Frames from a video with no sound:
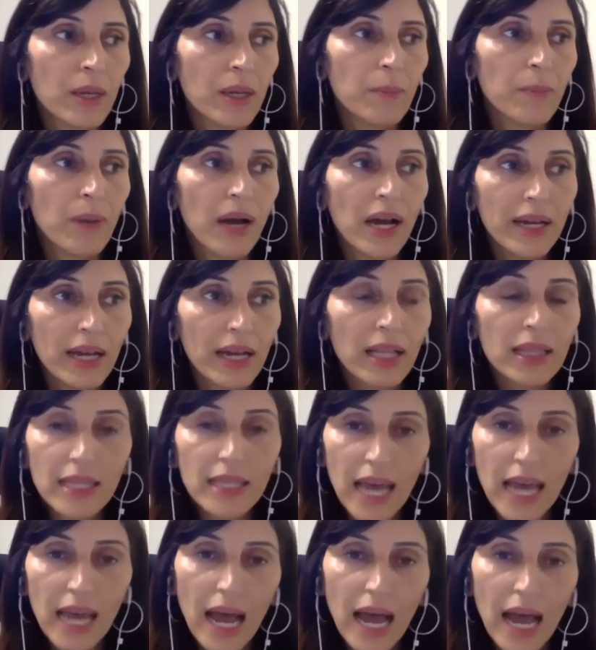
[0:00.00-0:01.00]

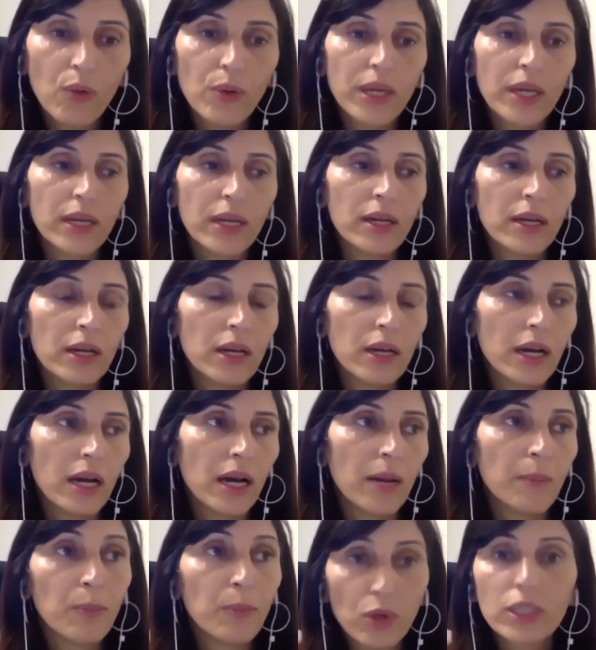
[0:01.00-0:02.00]
allowing a
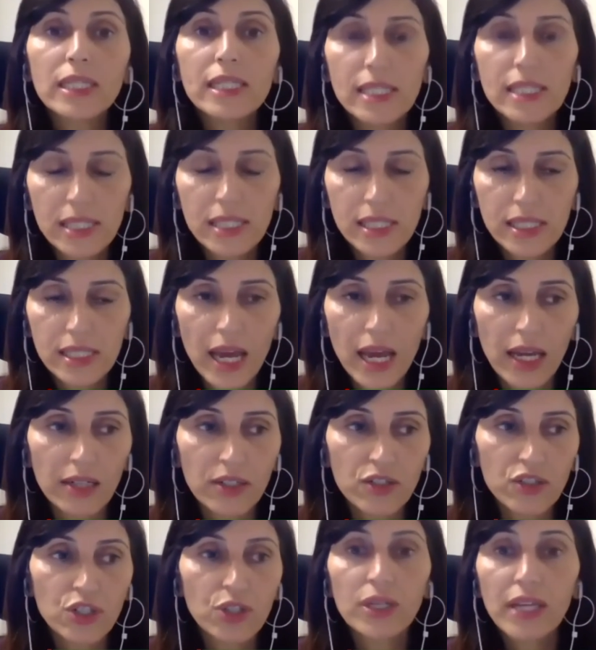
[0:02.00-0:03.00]
bully state
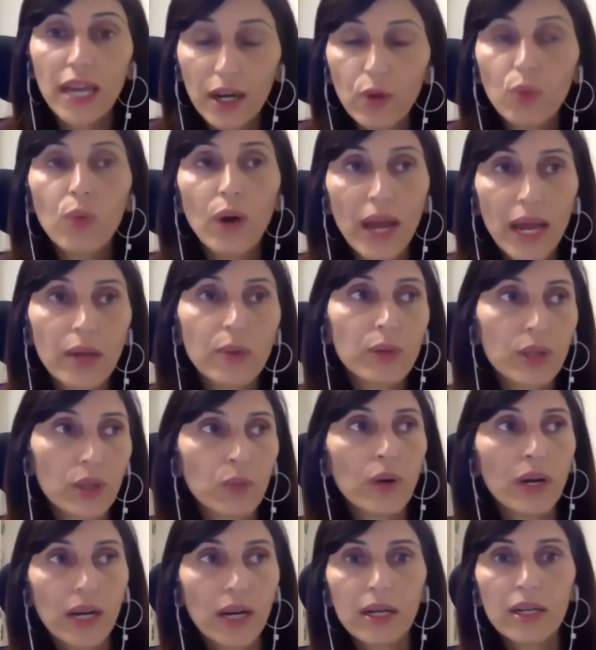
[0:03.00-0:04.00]
to get away with
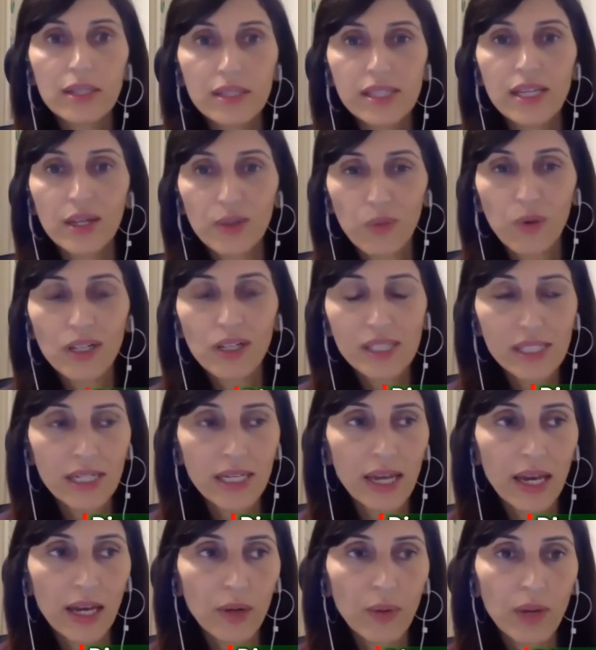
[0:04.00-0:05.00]
what it is that it wants to
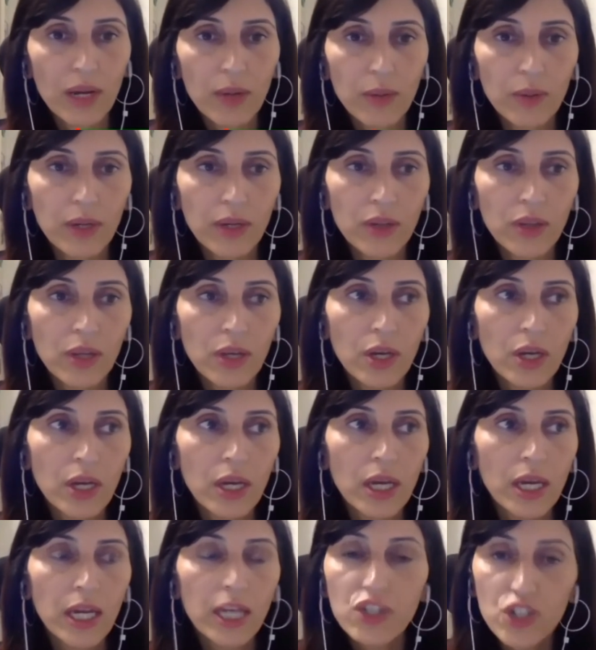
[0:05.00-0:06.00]
get away with,
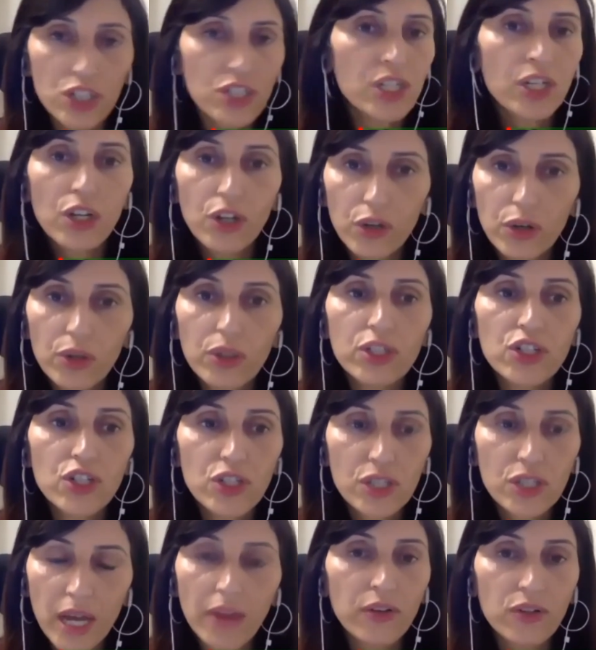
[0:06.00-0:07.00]
it just encourages
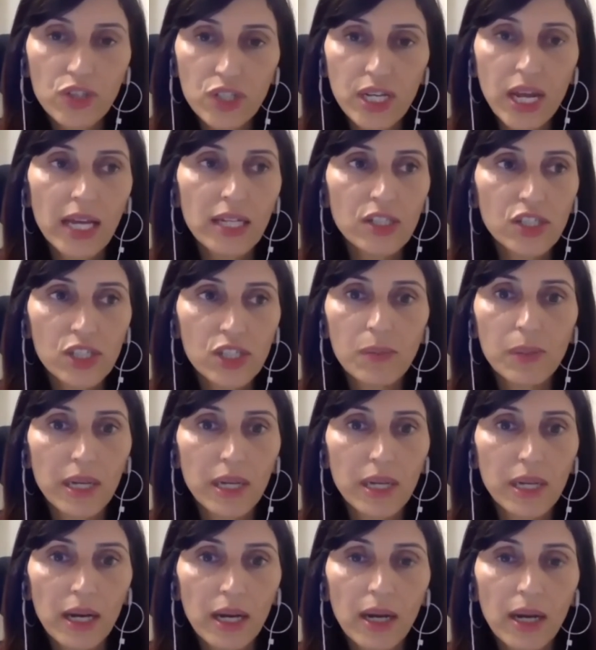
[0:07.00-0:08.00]
other states to
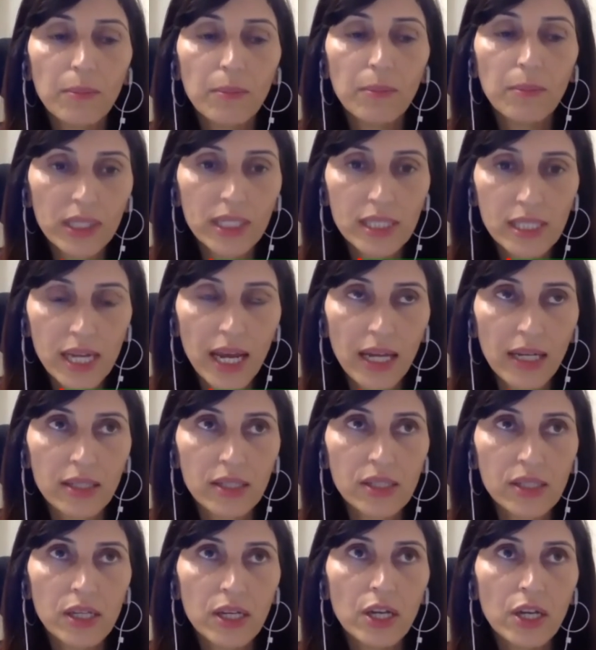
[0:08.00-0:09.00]
become bully
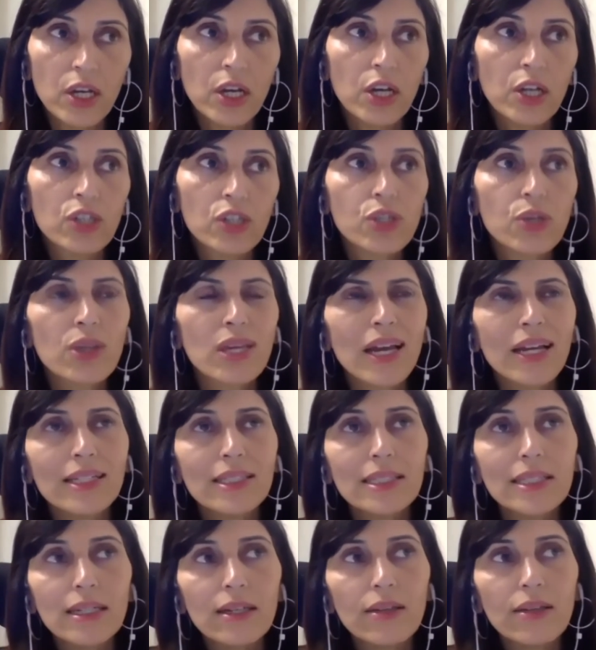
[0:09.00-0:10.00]
states. So the
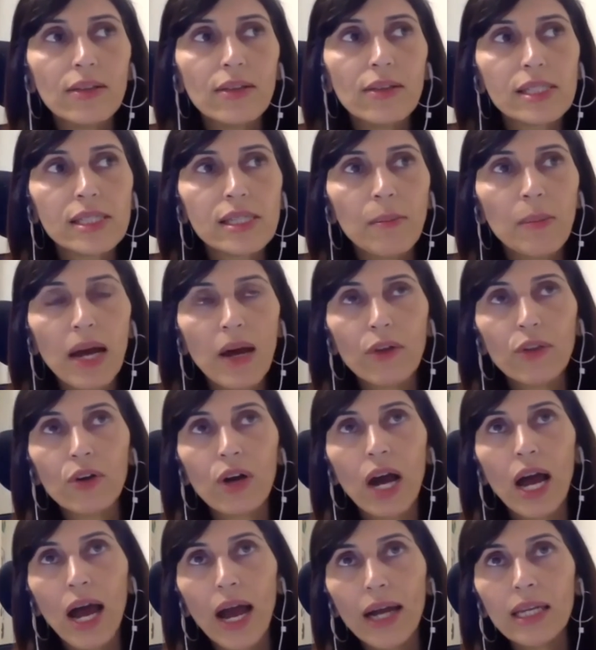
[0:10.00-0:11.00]
idea that somehow they're
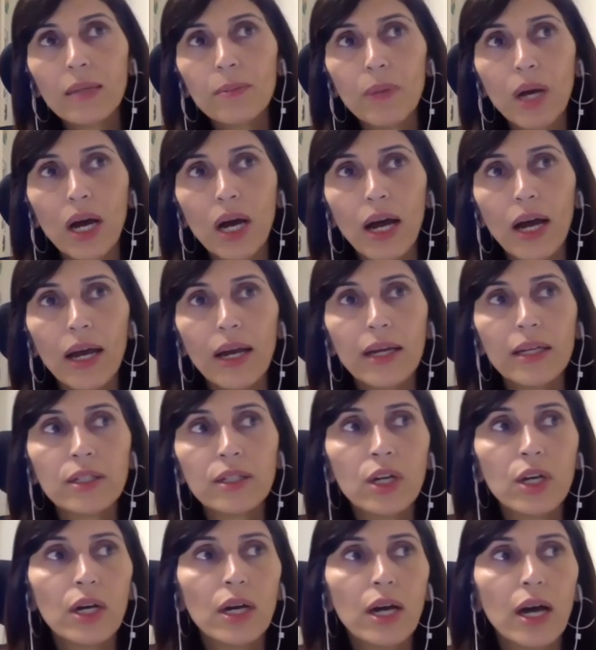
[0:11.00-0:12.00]
hiding behind
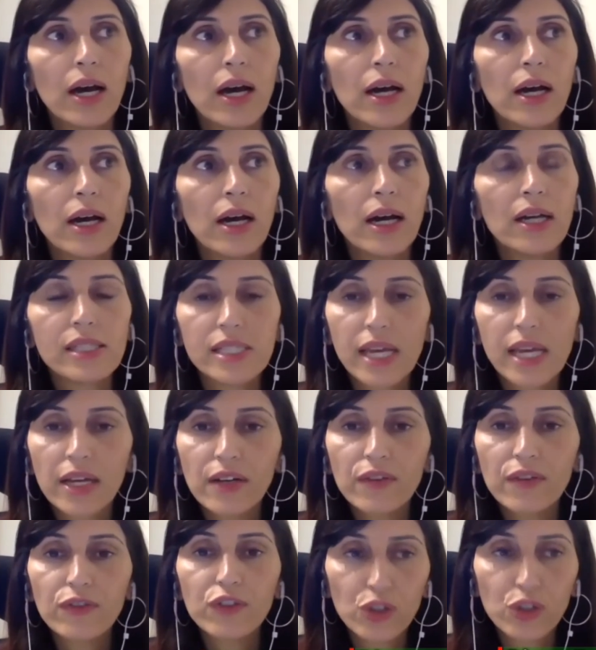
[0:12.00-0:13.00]
a set
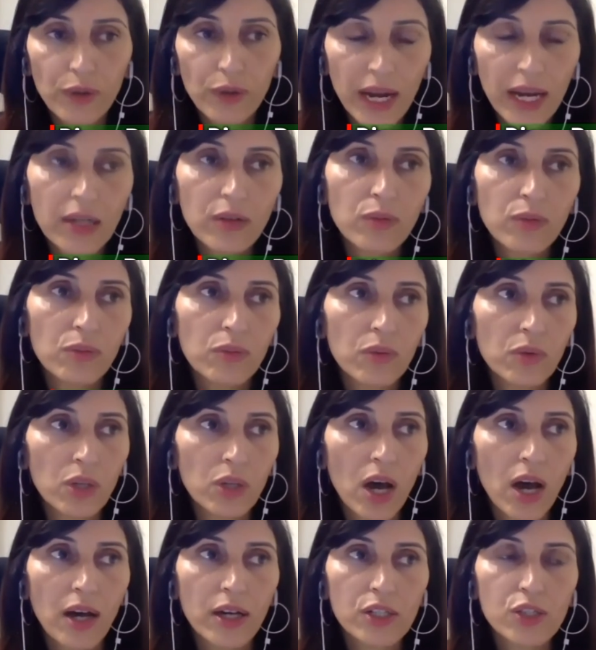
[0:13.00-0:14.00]
of trade
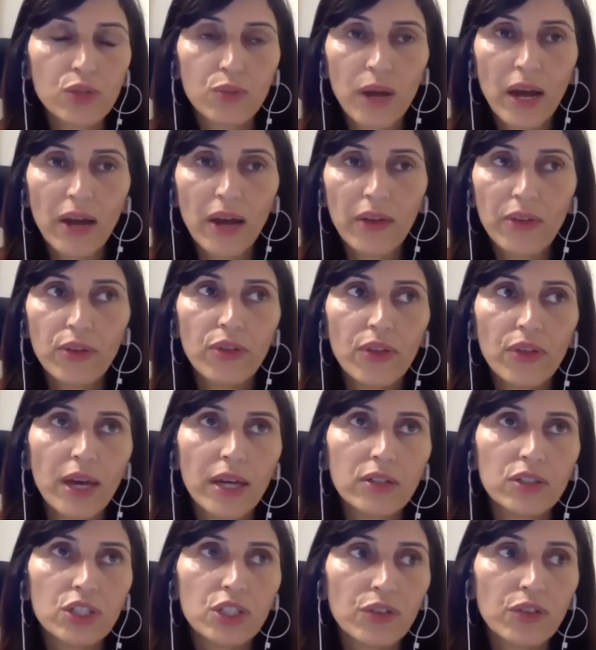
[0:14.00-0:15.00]
laws rather
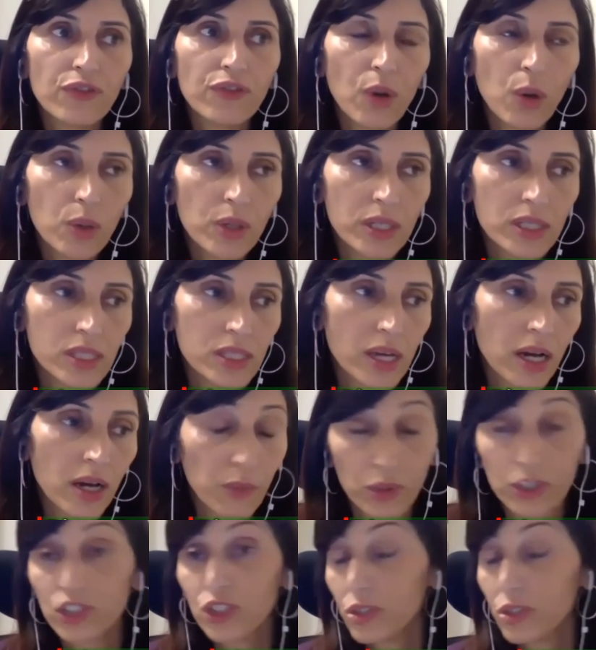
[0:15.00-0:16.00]
than to focus,
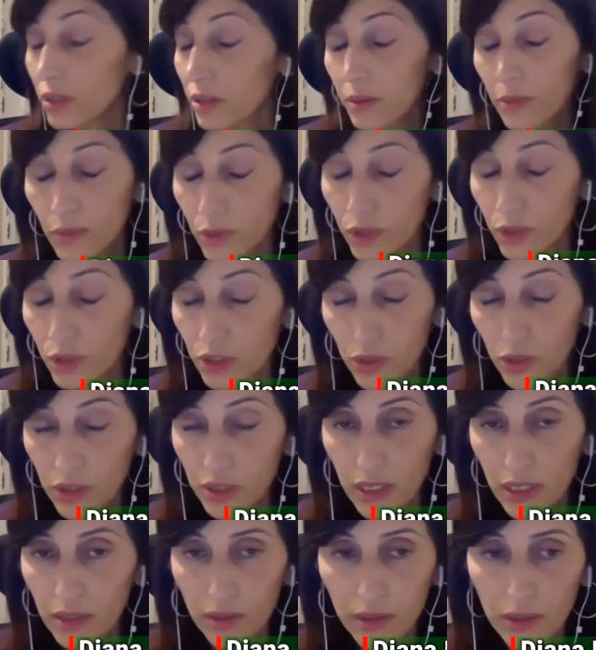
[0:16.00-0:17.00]
which is
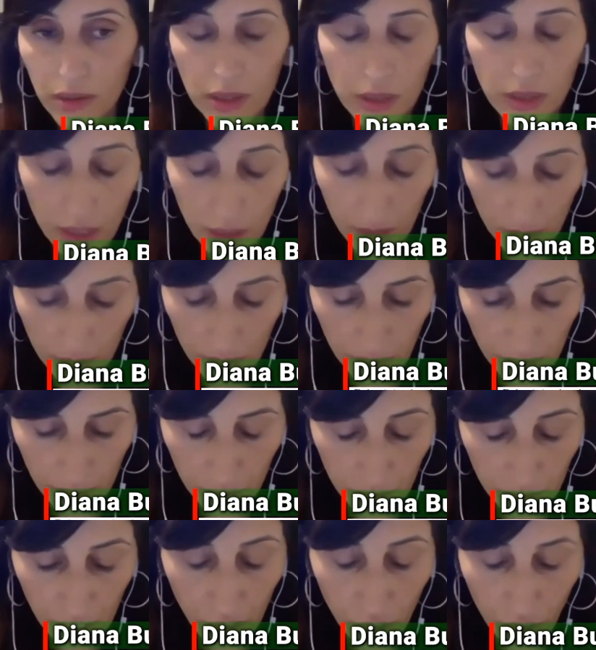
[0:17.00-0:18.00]

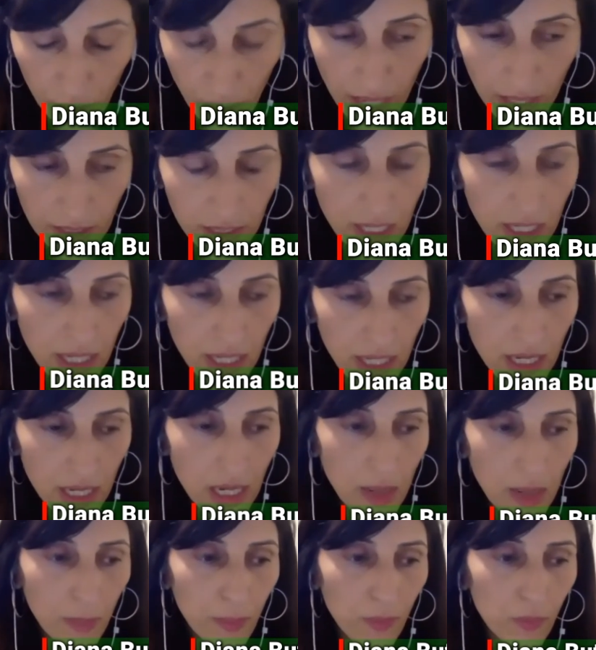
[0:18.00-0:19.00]
incorrect,
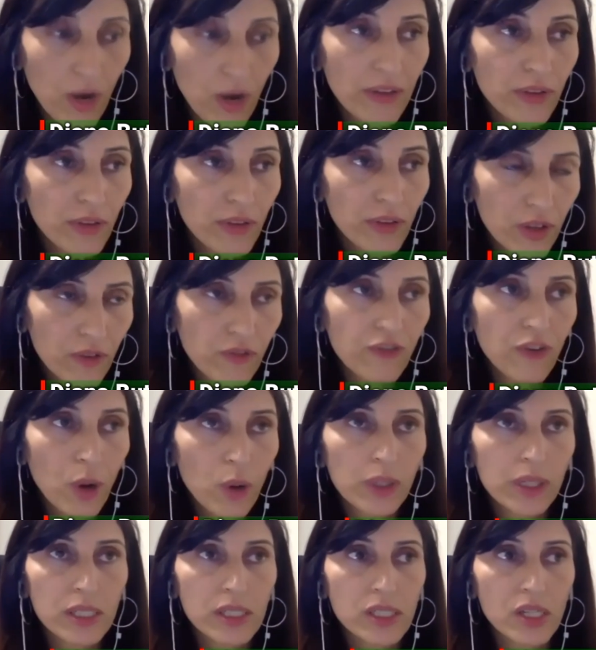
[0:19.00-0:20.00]
rather than
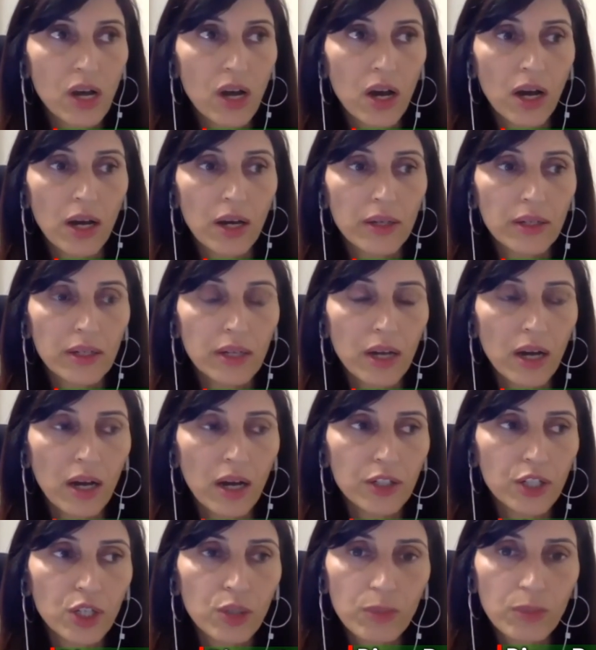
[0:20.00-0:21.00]
focus on
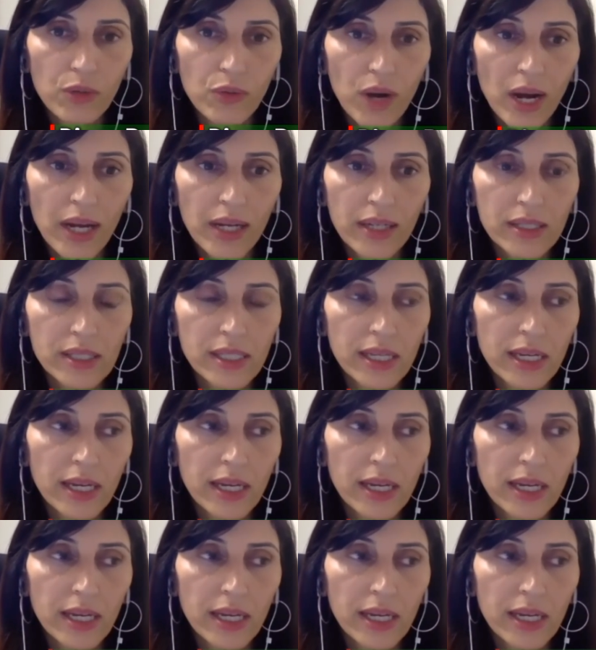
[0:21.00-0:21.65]
human rights,